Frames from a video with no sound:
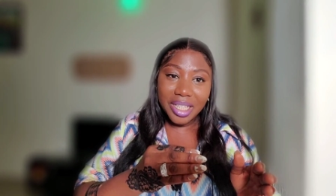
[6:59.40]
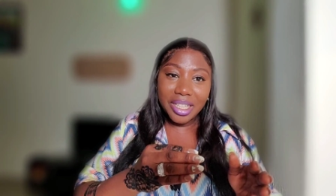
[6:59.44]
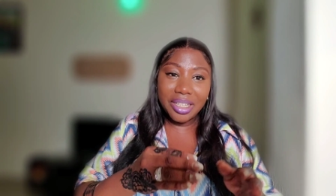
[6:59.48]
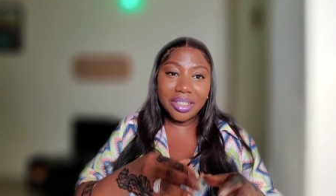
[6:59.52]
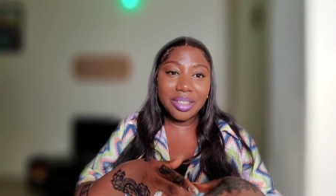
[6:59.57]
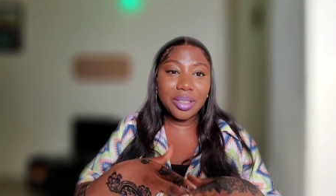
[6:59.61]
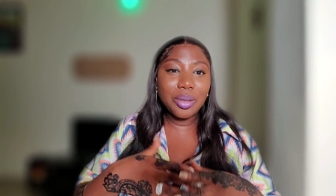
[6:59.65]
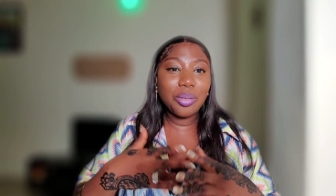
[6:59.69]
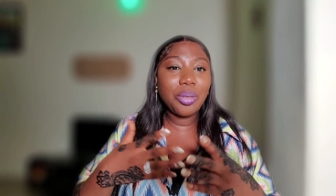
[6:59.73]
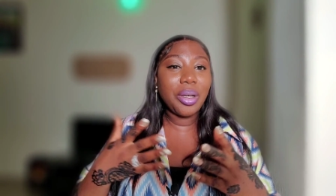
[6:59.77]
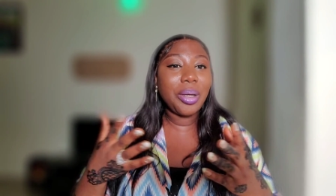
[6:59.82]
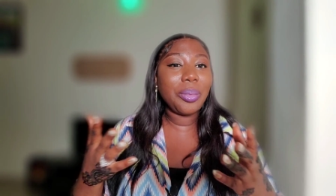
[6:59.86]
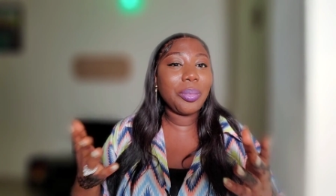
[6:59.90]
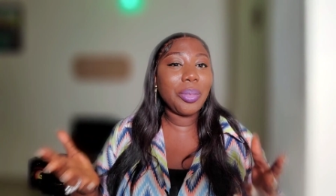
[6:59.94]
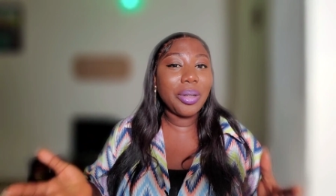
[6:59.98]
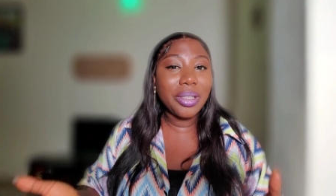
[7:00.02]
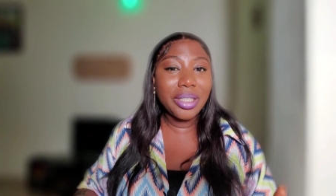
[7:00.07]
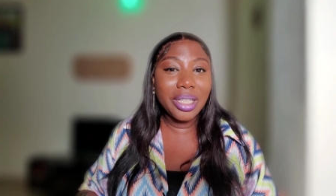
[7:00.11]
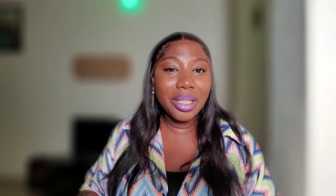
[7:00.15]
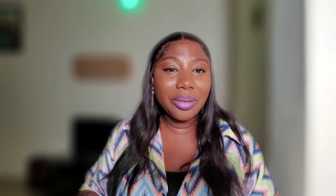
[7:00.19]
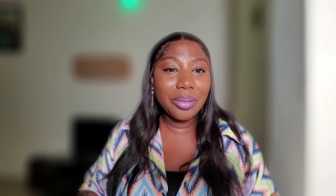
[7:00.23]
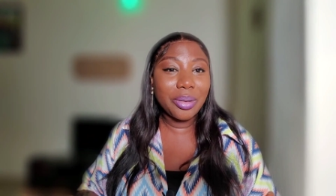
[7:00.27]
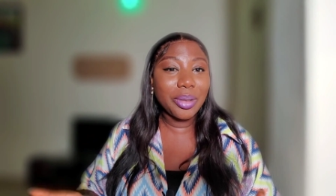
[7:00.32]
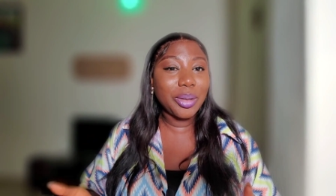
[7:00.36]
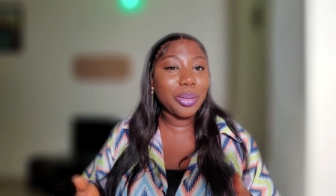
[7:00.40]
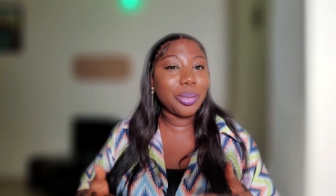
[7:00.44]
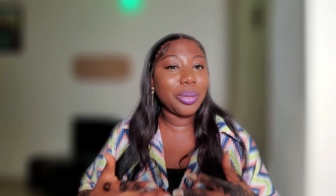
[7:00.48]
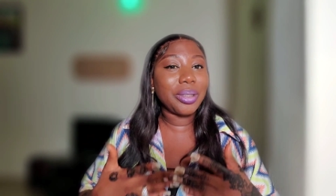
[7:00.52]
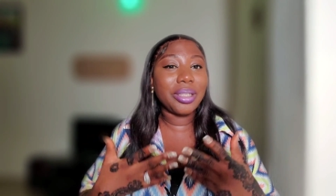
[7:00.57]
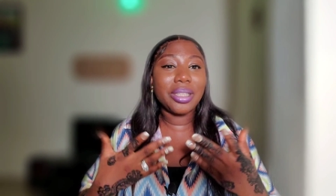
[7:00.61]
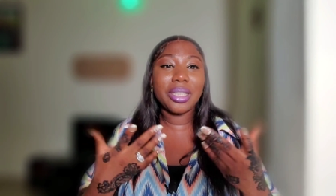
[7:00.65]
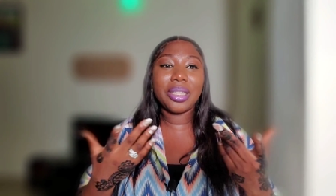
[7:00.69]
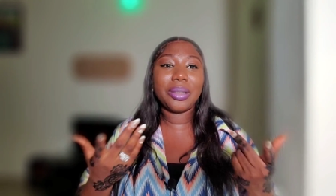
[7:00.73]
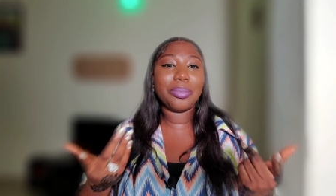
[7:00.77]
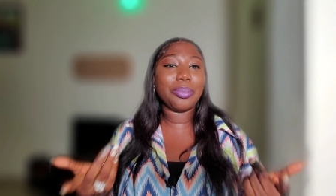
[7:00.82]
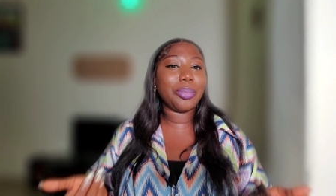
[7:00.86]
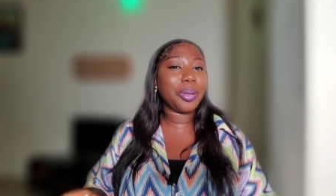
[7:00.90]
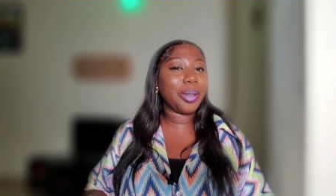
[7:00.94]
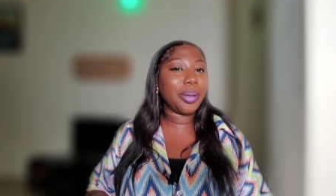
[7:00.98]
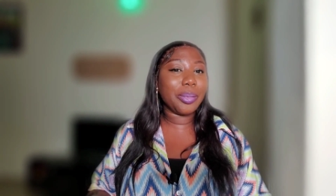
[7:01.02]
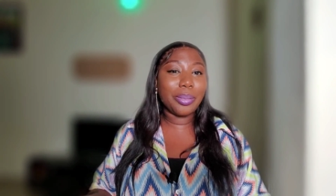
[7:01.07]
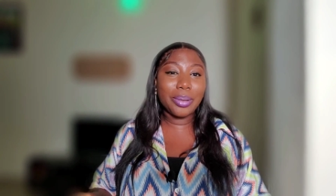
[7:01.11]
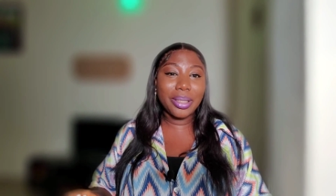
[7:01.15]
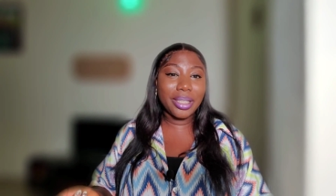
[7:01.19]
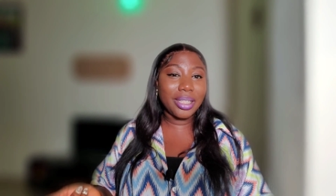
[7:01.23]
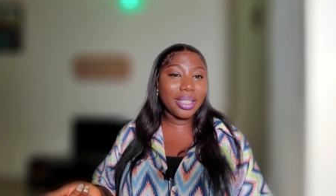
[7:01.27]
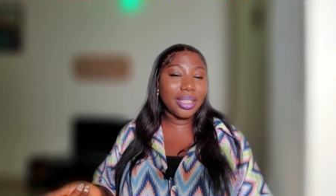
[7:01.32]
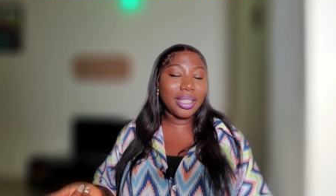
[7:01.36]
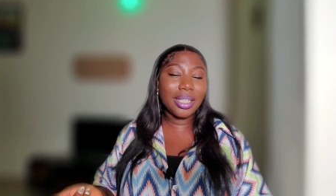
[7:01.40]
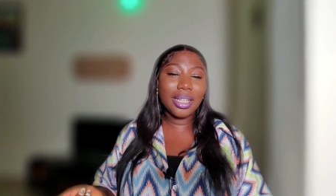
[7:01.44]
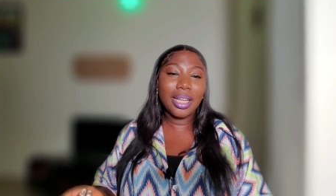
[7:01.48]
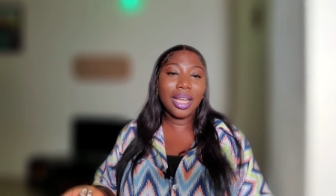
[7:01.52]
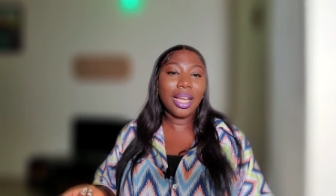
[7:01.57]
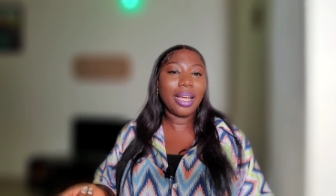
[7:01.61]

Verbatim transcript: is way more than what we see in public.